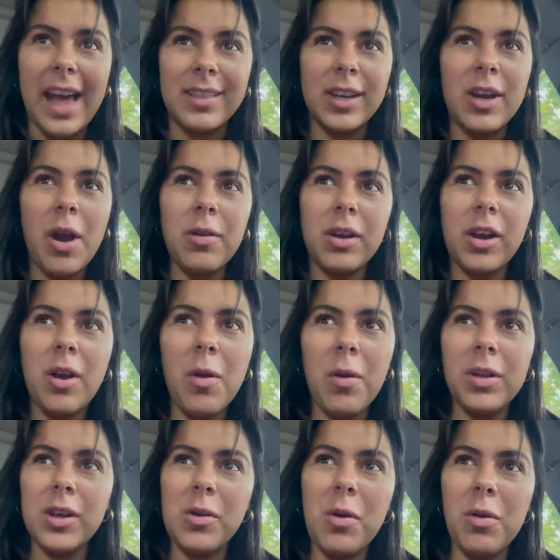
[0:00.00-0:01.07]
at the
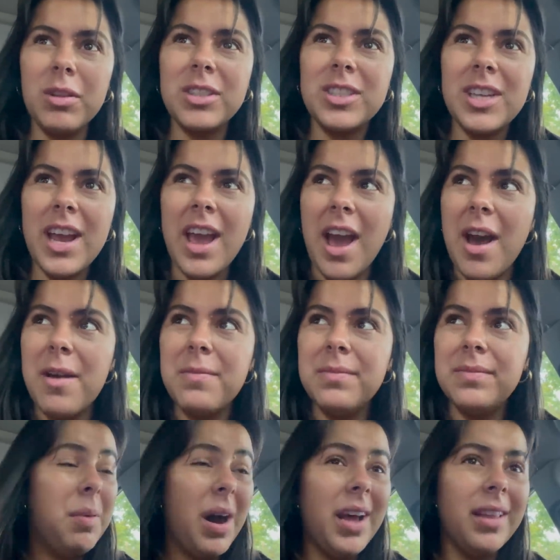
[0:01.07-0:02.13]
Coca-Cola
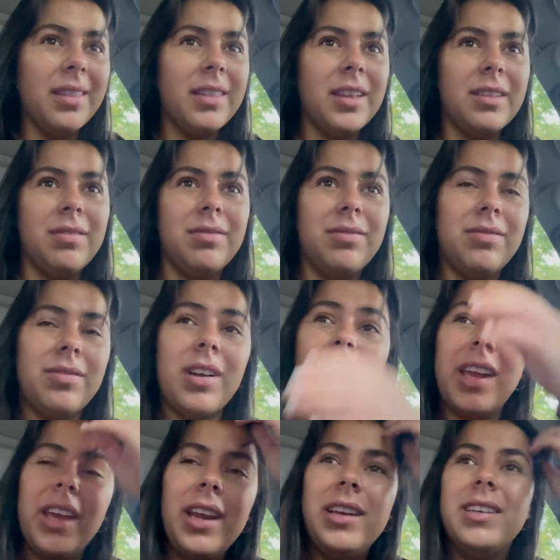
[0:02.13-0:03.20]
Coliseum, but the
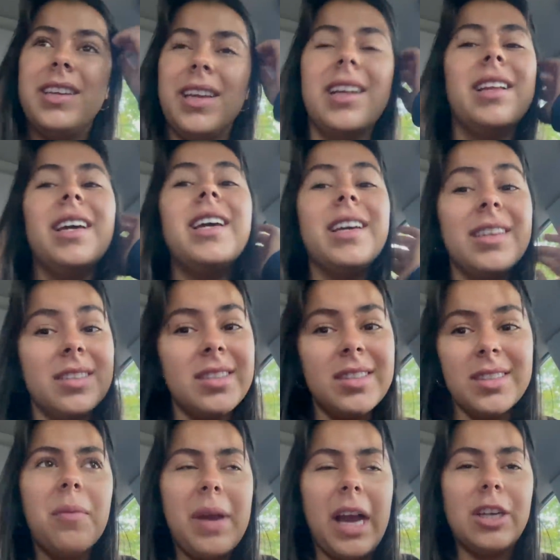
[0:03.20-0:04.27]
freaking deal
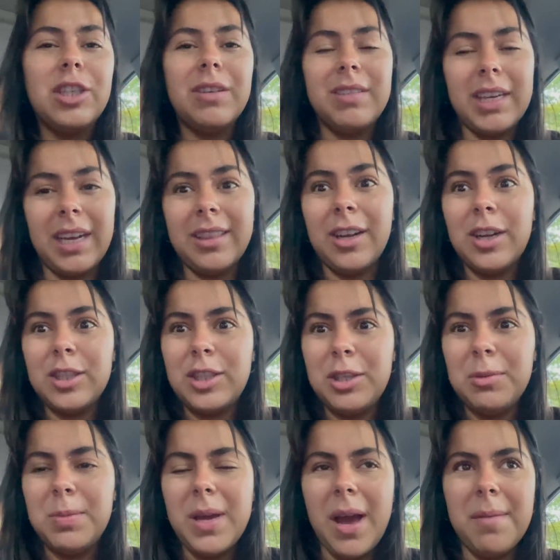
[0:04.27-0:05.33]
is we actually have to get there at
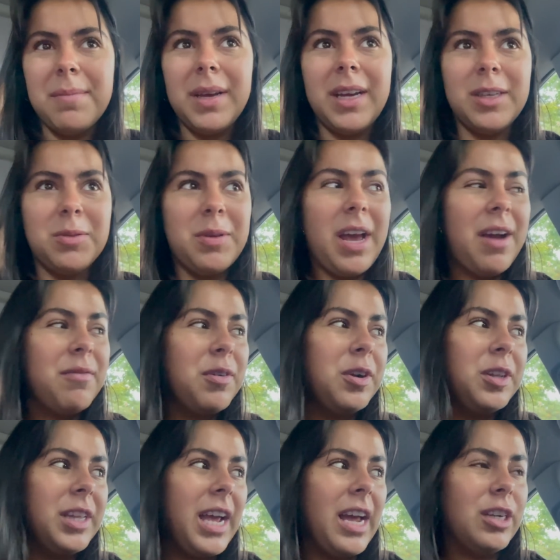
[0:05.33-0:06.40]
2 p.m. because we have
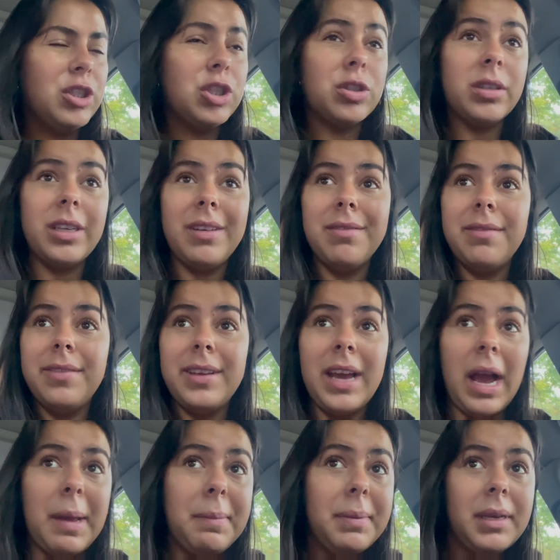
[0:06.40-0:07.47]
early entry
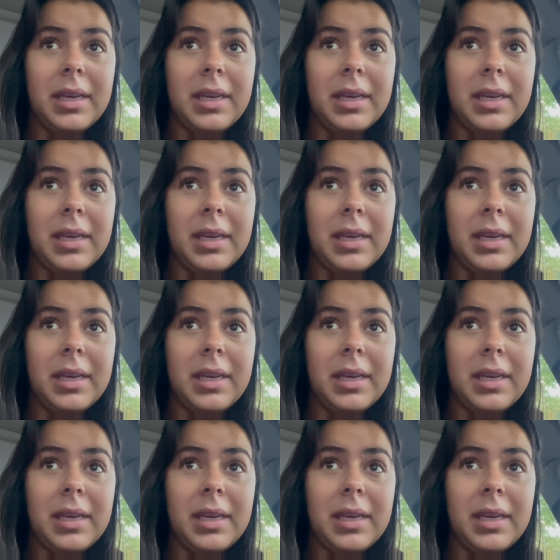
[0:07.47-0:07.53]
VIP